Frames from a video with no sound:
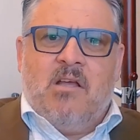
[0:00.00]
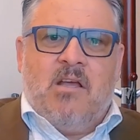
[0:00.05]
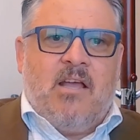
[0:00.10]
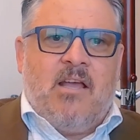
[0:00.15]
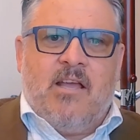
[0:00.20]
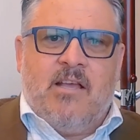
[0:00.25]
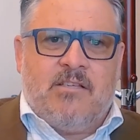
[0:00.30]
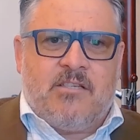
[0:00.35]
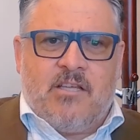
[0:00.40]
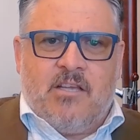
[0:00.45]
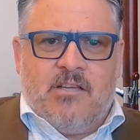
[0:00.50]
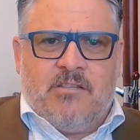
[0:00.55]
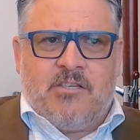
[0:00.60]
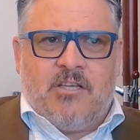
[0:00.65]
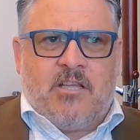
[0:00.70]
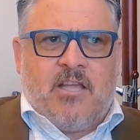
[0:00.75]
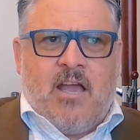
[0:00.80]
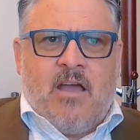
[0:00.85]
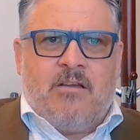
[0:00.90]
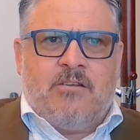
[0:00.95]
Is
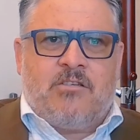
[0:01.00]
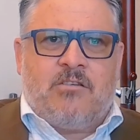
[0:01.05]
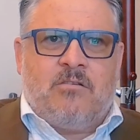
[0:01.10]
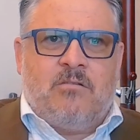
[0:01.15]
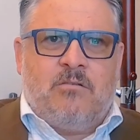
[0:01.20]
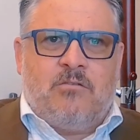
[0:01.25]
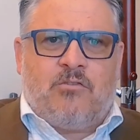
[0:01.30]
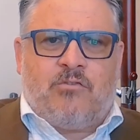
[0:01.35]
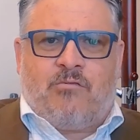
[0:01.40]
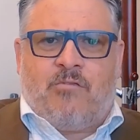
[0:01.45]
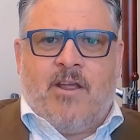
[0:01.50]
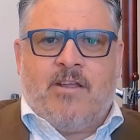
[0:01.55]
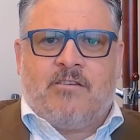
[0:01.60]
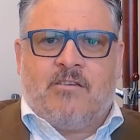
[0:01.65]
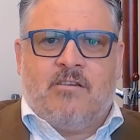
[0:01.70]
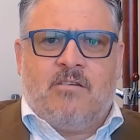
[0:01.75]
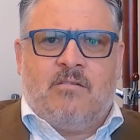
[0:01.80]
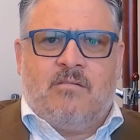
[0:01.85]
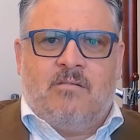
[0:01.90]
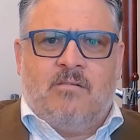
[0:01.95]
it going to
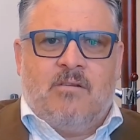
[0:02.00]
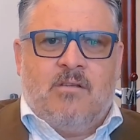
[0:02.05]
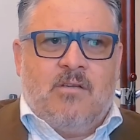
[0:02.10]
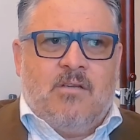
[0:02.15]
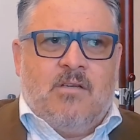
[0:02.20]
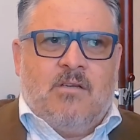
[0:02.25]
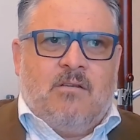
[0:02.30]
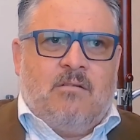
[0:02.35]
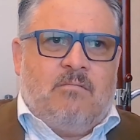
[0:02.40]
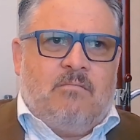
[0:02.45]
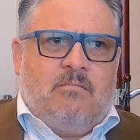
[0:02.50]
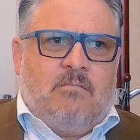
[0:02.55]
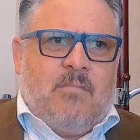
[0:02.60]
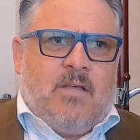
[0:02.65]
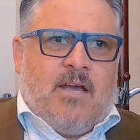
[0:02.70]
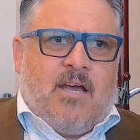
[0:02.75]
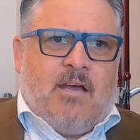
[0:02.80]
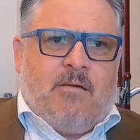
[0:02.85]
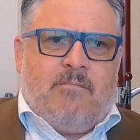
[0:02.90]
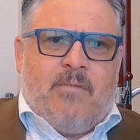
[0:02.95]
threaten
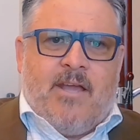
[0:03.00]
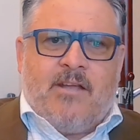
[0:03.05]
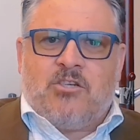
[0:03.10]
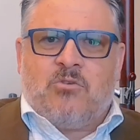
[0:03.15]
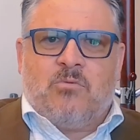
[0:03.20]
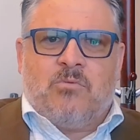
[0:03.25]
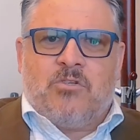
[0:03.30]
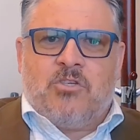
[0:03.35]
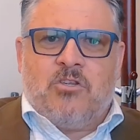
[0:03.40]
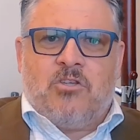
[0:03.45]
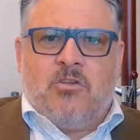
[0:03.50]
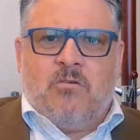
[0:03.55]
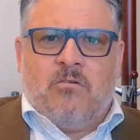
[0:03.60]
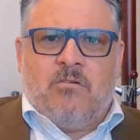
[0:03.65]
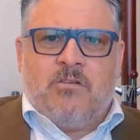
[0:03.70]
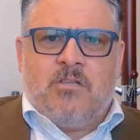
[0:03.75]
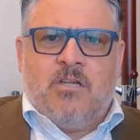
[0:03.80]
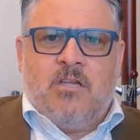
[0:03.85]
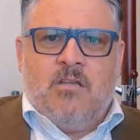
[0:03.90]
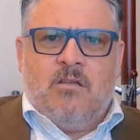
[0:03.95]
national
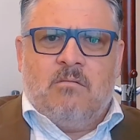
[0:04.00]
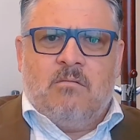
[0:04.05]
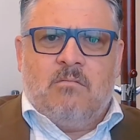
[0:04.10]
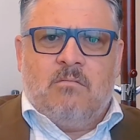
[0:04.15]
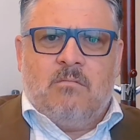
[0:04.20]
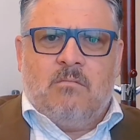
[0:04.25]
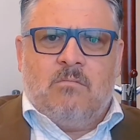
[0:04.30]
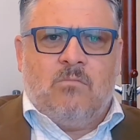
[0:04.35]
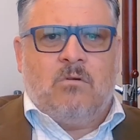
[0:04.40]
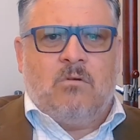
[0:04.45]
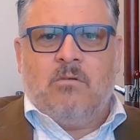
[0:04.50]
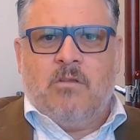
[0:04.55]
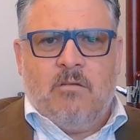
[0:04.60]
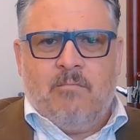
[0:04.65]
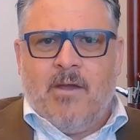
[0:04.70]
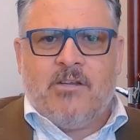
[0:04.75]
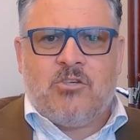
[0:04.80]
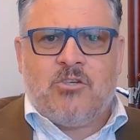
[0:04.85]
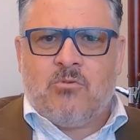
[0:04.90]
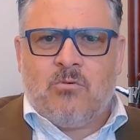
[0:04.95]
security? Well, you
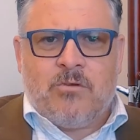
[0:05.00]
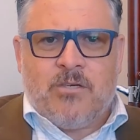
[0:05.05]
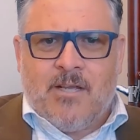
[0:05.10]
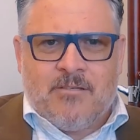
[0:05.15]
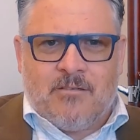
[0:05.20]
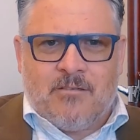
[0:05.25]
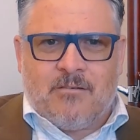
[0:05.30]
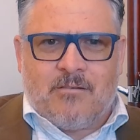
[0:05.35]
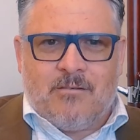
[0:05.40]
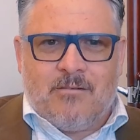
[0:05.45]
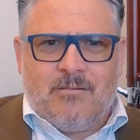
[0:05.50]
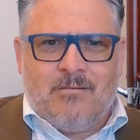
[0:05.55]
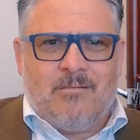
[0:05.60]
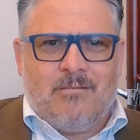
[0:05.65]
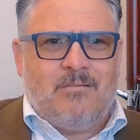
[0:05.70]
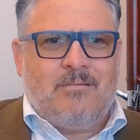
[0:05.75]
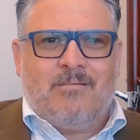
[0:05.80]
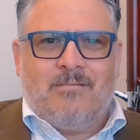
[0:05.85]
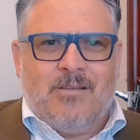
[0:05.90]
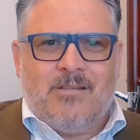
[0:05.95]
make sure it doesn't.
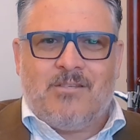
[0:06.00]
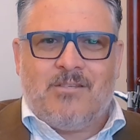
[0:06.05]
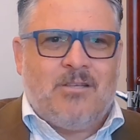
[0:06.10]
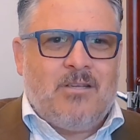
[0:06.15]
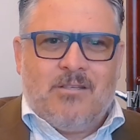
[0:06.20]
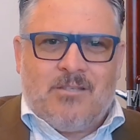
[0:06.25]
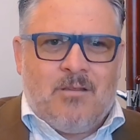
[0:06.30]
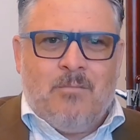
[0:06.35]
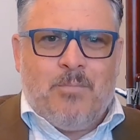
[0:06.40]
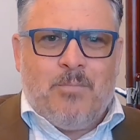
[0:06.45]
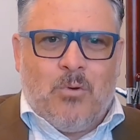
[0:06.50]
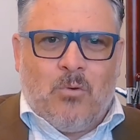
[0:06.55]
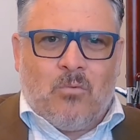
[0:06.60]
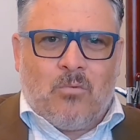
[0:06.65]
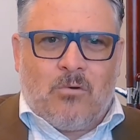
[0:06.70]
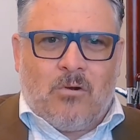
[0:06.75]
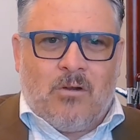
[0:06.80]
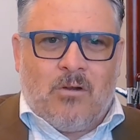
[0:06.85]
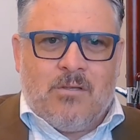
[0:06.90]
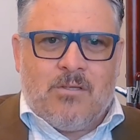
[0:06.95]
It's
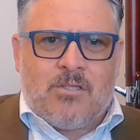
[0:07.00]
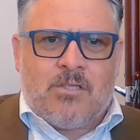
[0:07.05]
simple, right?